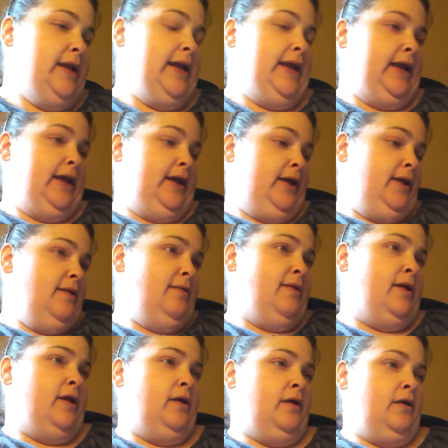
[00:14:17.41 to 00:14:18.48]

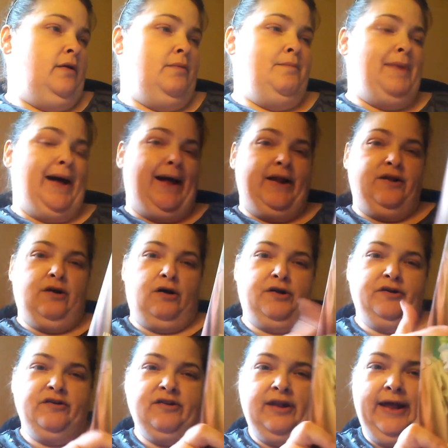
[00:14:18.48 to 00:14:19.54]
is My
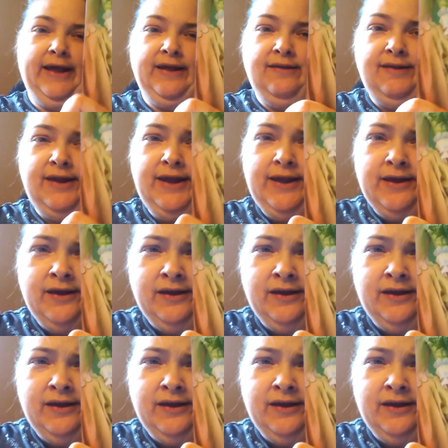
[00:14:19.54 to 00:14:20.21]
Daughter's Legacy.